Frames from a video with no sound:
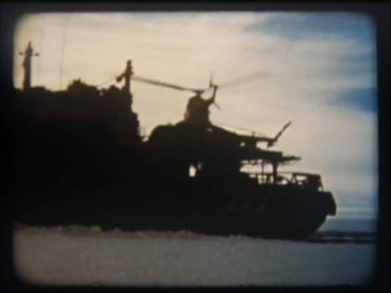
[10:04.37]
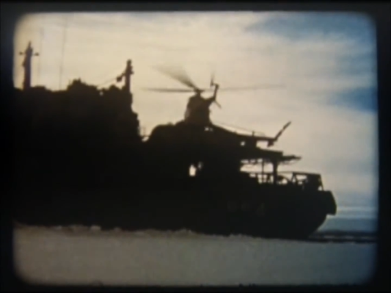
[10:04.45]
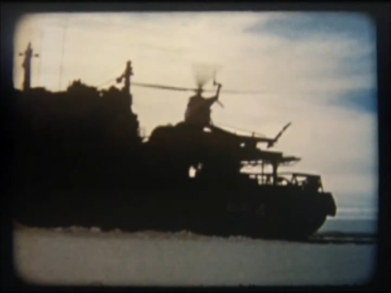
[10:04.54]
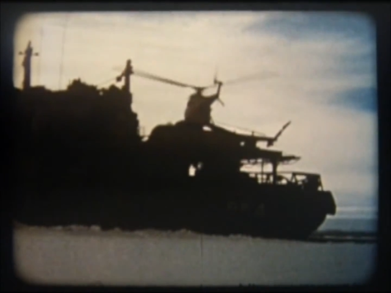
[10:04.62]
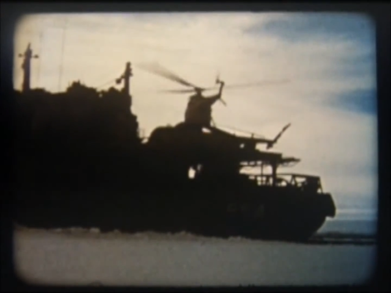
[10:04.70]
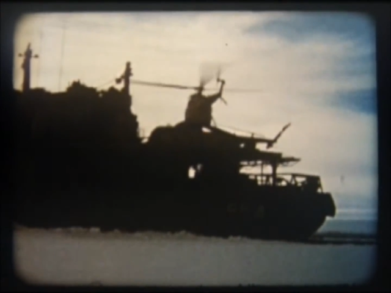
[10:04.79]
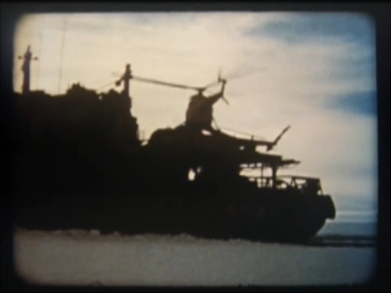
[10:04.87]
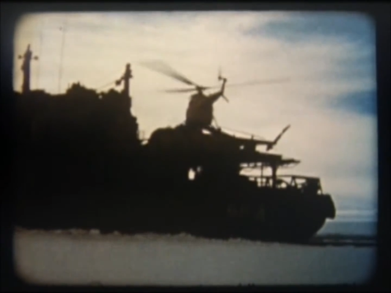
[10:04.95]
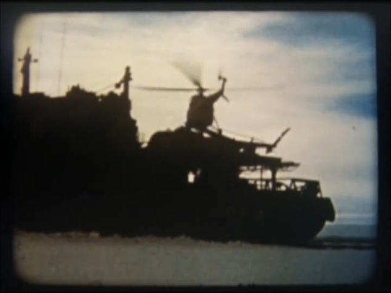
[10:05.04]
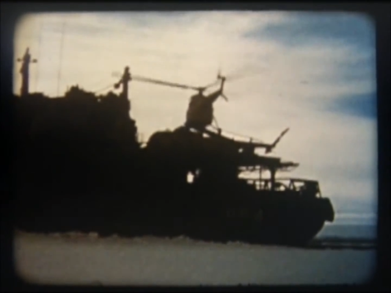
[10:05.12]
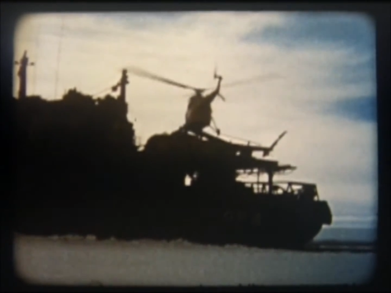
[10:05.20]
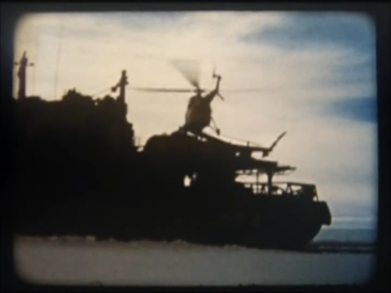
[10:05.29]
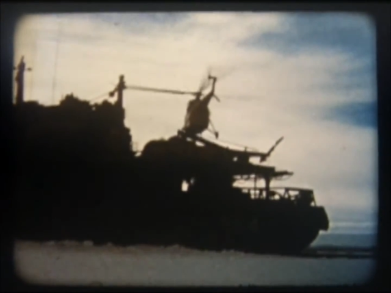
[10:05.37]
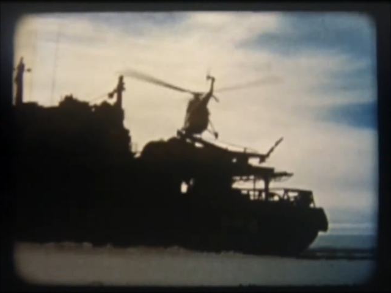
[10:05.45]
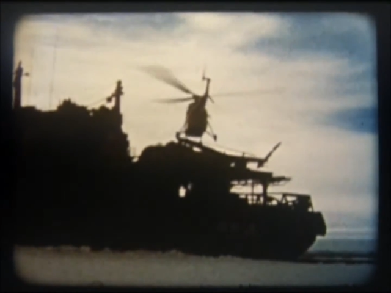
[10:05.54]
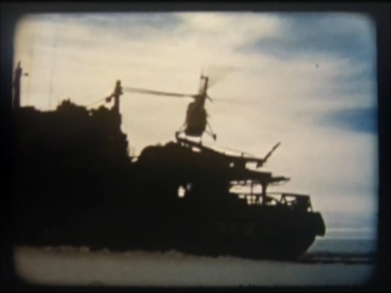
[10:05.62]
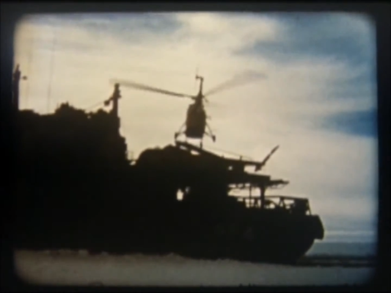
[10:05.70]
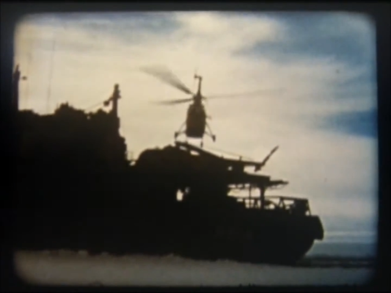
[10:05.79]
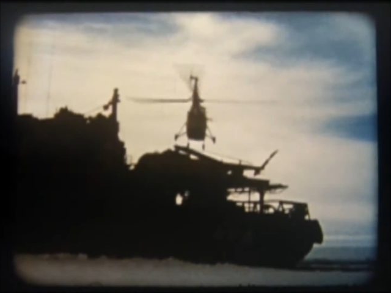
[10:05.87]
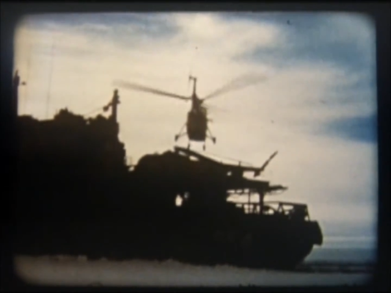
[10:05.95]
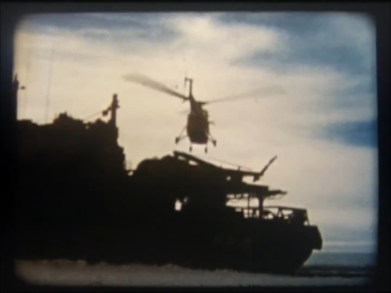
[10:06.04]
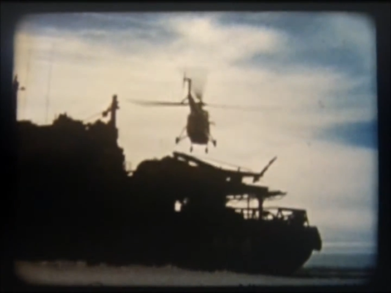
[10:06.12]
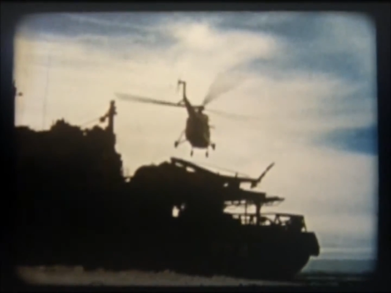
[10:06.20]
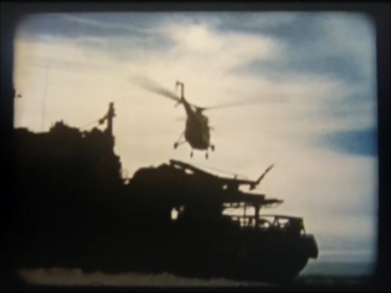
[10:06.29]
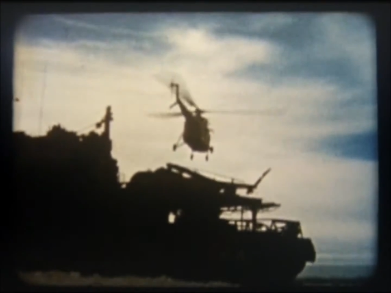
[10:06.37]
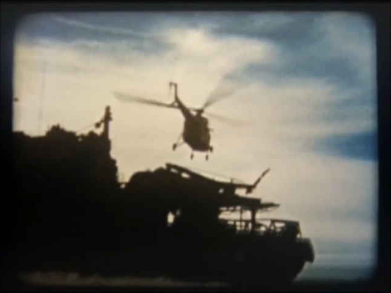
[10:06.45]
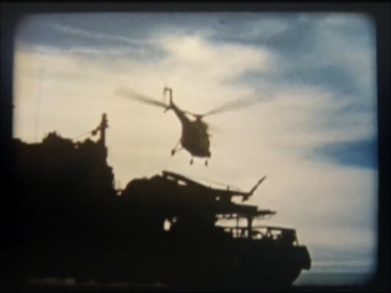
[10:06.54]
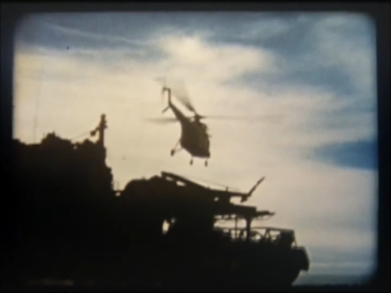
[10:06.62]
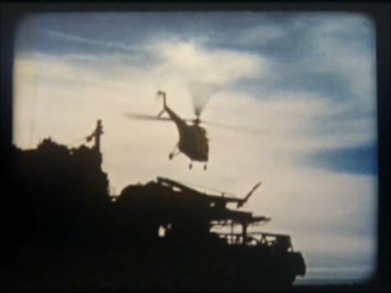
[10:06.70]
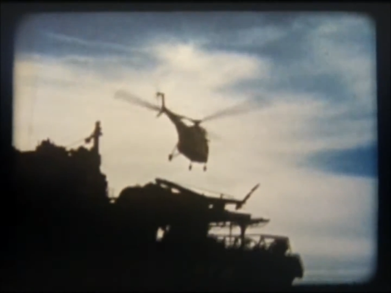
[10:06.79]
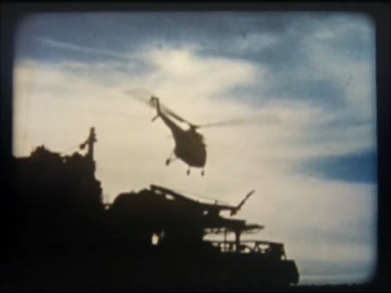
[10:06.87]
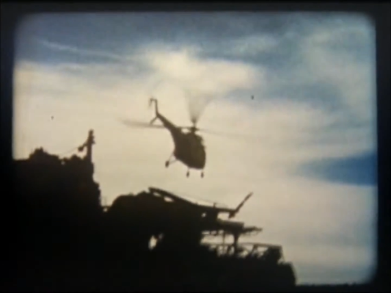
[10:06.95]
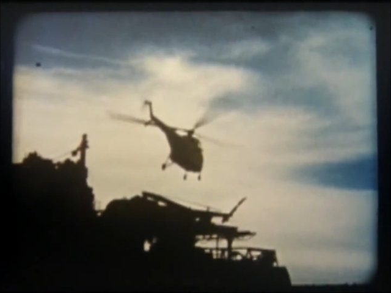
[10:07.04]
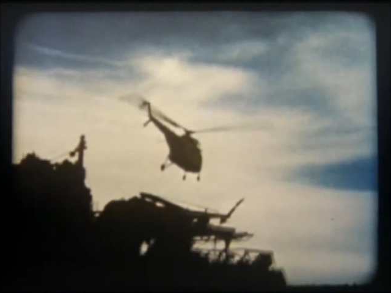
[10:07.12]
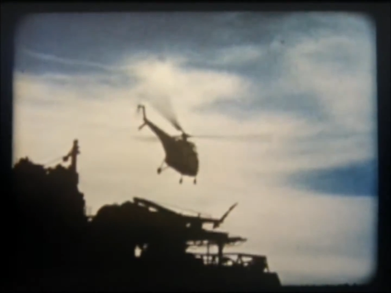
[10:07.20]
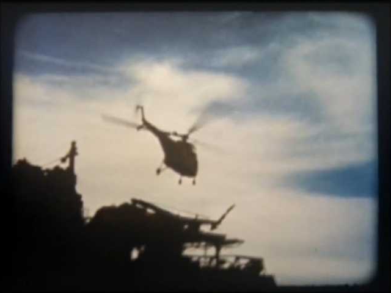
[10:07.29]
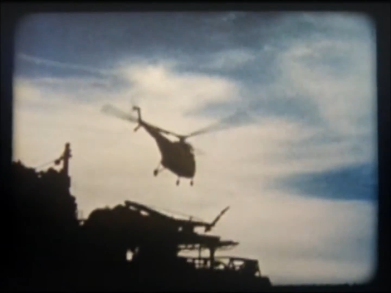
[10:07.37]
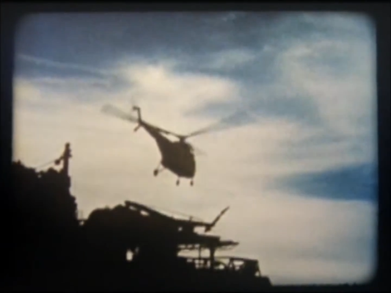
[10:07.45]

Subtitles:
Nobody's mouth can be seen.